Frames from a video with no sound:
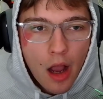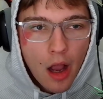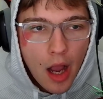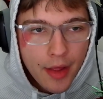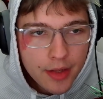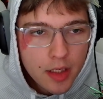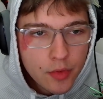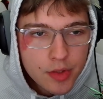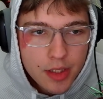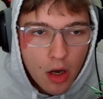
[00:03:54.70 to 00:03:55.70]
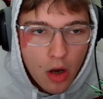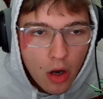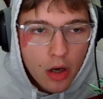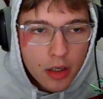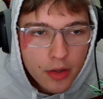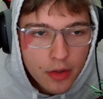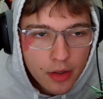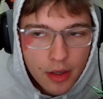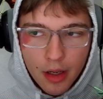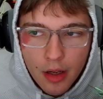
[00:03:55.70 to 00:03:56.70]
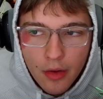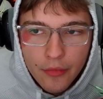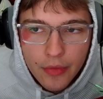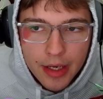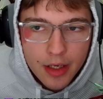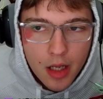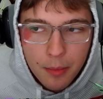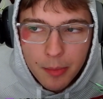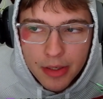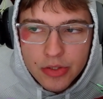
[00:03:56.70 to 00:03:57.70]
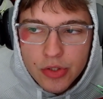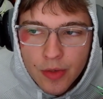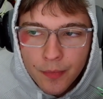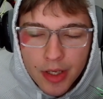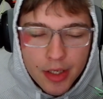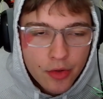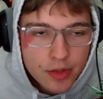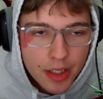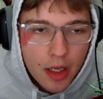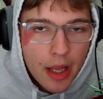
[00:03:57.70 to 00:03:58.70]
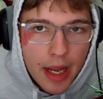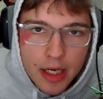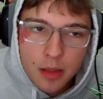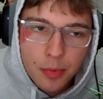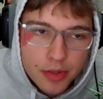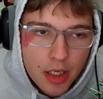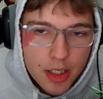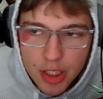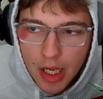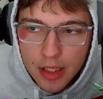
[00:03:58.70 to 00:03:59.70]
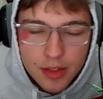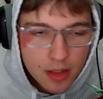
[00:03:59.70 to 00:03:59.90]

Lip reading: I think if you see a Hog, like, in a couple months, there's, like, a 80% chance it's going to